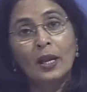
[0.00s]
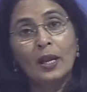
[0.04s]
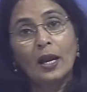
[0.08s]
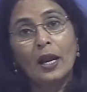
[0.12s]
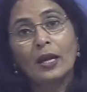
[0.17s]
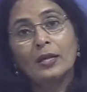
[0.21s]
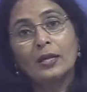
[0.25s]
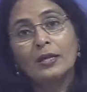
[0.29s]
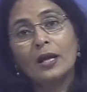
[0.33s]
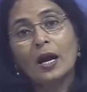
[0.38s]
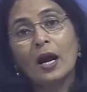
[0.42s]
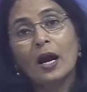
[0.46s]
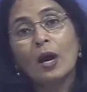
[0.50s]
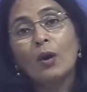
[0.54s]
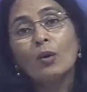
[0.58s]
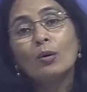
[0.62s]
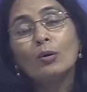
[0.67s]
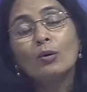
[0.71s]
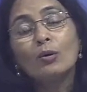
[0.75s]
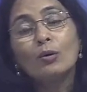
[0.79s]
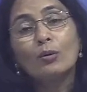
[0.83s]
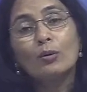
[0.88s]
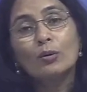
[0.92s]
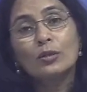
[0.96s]
And how
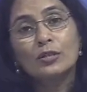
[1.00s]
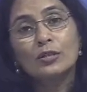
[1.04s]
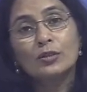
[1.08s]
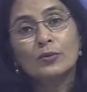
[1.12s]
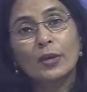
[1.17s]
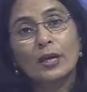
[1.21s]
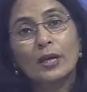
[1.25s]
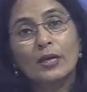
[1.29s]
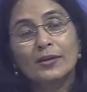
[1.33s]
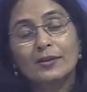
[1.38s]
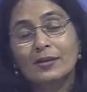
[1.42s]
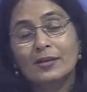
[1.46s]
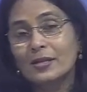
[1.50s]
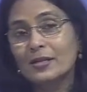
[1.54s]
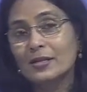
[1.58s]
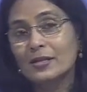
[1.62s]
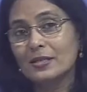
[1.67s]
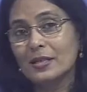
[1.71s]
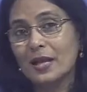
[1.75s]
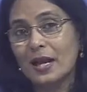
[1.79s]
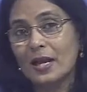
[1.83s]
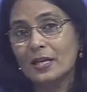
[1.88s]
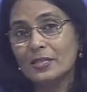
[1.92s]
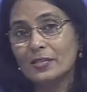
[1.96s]
gold jewellery
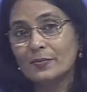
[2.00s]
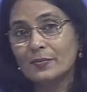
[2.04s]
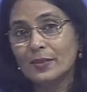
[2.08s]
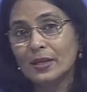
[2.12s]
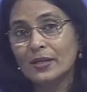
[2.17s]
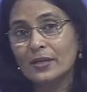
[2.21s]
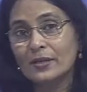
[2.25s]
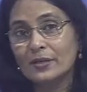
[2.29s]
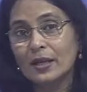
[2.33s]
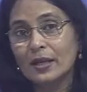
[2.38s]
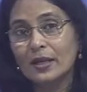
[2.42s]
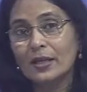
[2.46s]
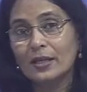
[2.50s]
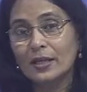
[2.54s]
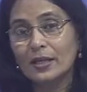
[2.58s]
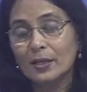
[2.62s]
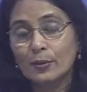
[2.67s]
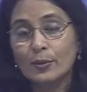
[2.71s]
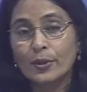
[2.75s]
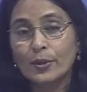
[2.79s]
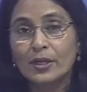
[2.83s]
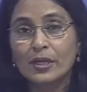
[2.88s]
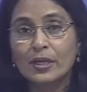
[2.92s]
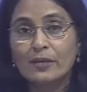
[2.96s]
has been a
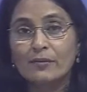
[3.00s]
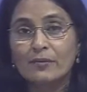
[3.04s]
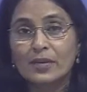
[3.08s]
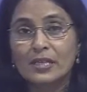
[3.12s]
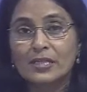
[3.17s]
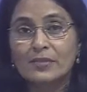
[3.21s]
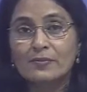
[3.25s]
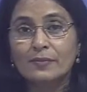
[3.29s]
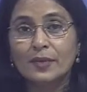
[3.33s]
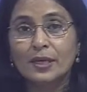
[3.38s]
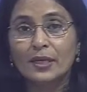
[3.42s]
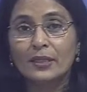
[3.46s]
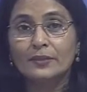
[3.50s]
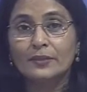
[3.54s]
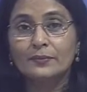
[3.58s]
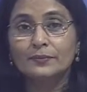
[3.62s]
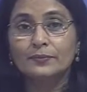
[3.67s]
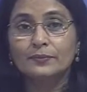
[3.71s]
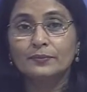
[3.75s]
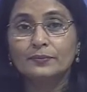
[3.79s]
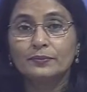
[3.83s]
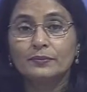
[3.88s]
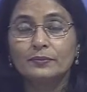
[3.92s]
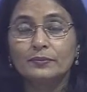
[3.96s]
liquid investment?
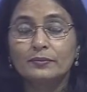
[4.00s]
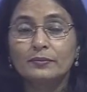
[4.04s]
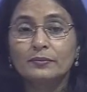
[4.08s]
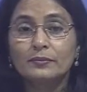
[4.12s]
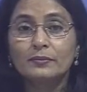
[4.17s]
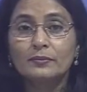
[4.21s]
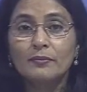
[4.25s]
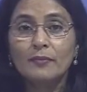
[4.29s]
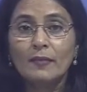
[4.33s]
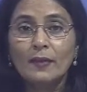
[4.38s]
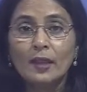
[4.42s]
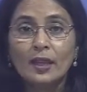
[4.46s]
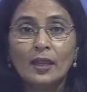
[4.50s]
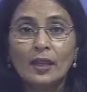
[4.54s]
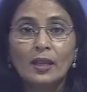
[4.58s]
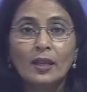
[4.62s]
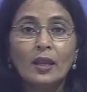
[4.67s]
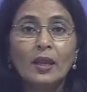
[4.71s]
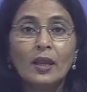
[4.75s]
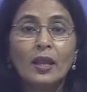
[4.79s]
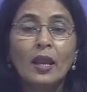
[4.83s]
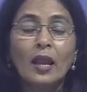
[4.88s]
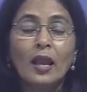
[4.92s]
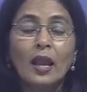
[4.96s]

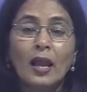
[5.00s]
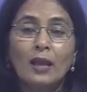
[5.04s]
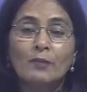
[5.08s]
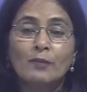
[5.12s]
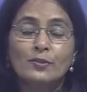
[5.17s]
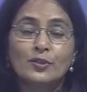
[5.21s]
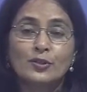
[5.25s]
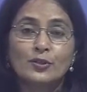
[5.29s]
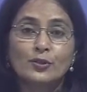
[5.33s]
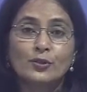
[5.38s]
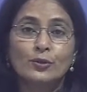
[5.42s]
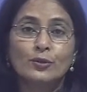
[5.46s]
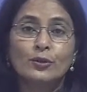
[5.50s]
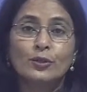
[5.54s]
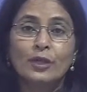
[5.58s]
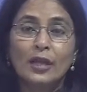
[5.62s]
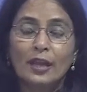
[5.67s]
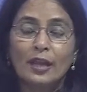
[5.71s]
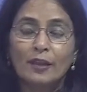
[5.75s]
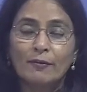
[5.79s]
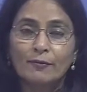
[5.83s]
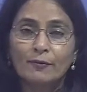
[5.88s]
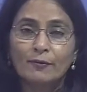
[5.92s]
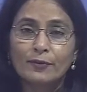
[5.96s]
I am sure
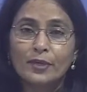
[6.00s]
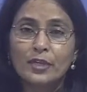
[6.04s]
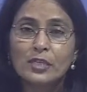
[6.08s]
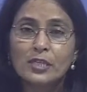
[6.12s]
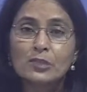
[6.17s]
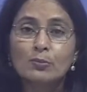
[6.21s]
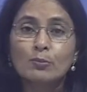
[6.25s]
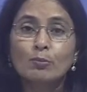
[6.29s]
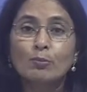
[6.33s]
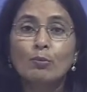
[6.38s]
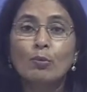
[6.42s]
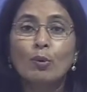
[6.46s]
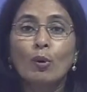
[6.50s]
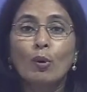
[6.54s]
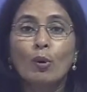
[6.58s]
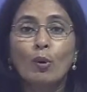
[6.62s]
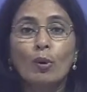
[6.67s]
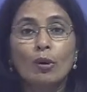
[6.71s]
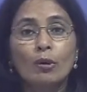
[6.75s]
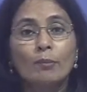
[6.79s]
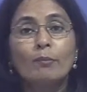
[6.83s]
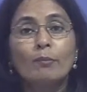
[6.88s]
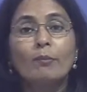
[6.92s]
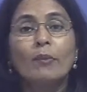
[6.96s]
every
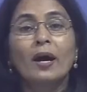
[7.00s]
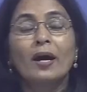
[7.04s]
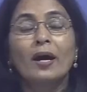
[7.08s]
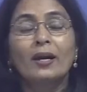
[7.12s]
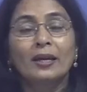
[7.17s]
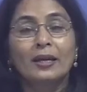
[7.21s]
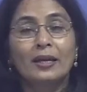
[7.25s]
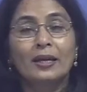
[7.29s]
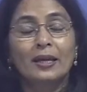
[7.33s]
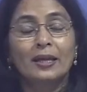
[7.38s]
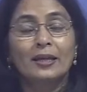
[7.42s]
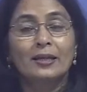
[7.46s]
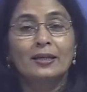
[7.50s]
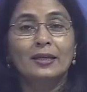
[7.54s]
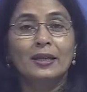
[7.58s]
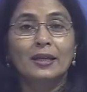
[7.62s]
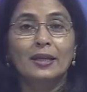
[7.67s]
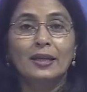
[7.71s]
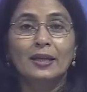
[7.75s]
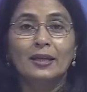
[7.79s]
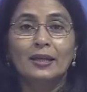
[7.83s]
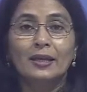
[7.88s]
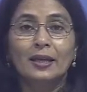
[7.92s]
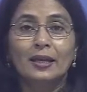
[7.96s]
small market
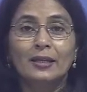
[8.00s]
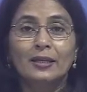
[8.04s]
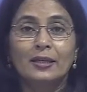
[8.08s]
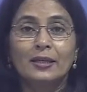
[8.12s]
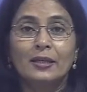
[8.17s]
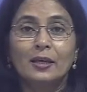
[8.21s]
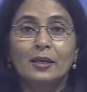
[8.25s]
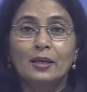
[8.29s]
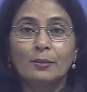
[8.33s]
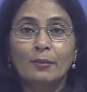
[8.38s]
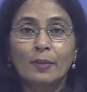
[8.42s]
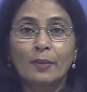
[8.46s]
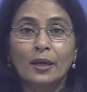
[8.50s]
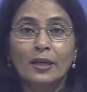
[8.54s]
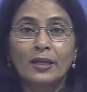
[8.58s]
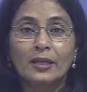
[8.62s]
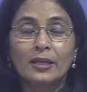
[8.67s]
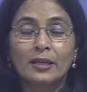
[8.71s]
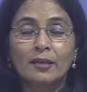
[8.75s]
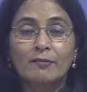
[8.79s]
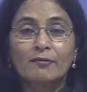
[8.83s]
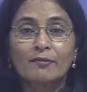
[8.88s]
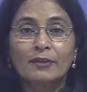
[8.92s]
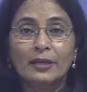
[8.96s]
in
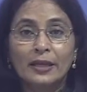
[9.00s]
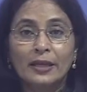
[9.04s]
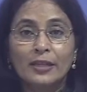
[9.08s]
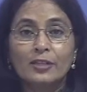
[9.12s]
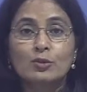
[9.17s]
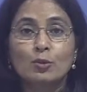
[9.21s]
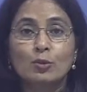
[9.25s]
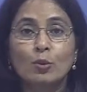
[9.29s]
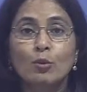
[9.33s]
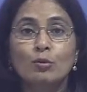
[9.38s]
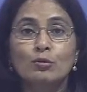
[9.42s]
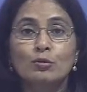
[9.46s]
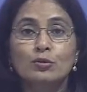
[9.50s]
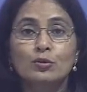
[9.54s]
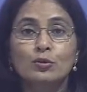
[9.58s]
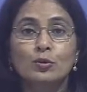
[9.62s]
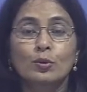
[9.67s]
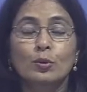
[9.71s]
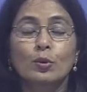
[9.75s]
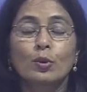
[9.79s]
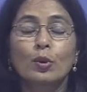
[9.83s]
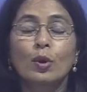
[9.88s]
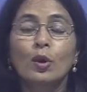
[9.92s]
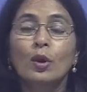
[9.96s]
a village
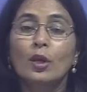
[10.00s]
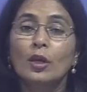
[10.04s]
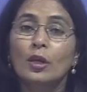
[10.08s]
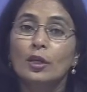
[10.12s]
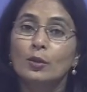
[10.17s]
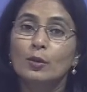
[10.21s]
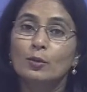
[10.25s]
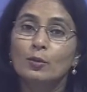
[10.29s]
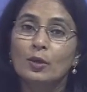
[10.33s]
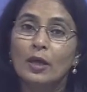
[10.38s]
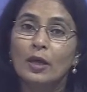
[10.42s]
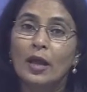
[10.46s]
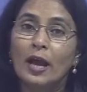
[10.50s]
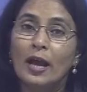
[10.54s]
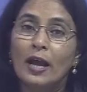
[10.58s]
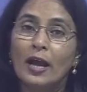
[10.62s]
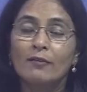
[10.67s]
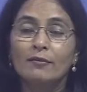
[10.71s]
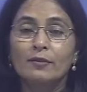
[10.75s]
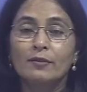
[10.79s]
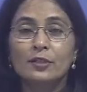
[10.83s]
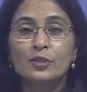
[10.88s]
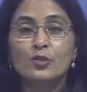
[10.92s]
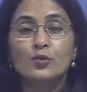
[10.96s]
also, you will
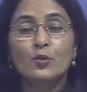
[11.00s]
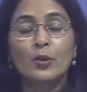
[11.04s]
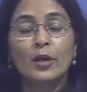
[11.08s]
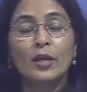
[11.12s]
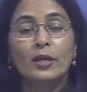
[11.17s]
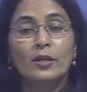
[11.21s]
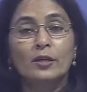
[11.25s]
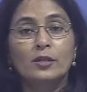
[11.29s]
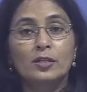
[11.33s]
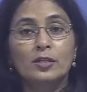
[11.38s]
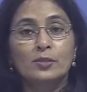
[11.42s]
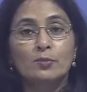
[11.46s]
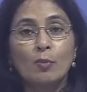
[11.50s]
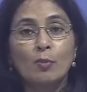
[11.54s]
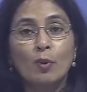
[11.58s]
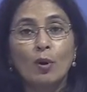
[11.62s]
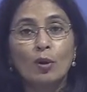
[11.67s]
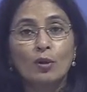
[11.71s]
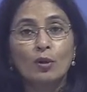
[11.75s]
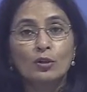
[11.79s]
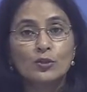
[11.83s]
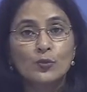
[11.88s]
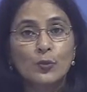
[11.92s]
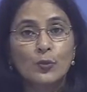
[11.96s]
have a jeweler,
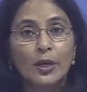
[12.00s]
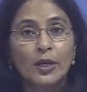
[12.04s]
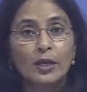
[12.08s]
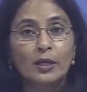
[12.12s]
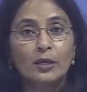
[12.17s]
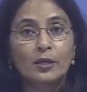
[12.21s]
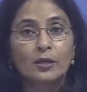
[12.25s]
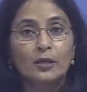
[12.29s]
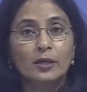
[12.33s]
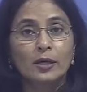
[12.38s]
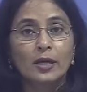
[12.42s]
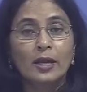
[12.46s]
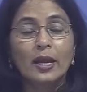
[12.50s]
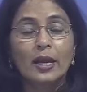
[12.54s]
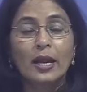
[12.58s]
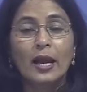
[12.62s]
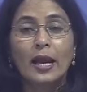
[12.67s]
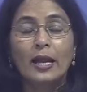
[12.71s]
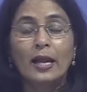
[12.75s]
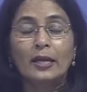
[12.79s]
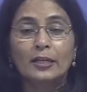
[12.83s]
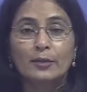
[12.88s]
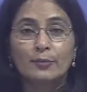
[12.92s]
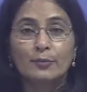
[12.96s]
small jeweler,
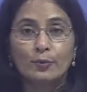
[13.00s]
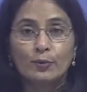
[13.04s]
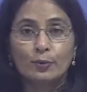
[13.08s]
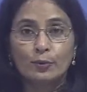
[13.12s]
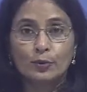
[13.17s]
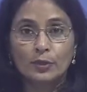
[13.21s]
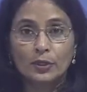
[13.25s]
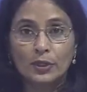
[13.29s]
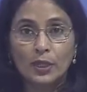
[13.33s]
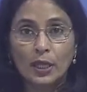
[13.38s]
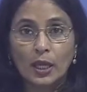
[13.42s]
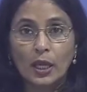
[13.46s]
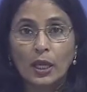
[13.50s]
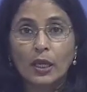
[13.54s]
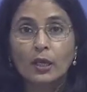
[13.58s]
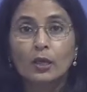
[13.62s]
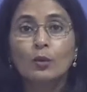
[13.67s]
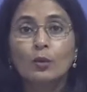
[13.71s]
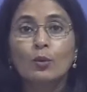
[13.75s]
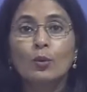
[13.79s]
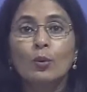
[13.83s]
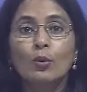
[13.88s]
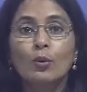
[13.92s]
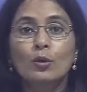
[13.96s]
and if you take
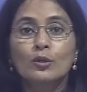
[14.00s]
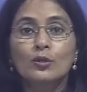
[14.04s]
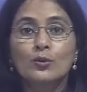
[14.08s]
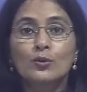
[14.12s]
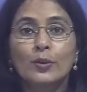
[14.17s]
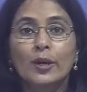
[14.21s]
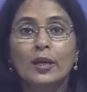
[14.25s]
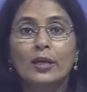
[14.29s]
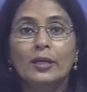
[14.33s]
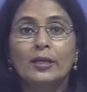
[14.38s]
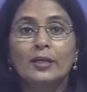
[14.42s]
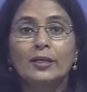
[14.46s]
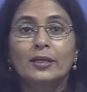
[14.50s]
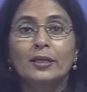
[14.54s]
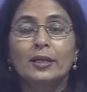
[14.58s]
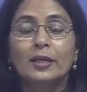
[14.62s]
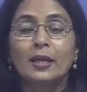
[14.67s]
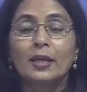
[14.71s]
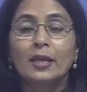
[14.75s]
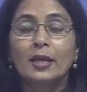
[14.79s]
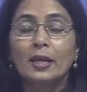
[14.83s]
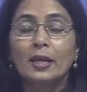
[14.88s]
gold jewellery,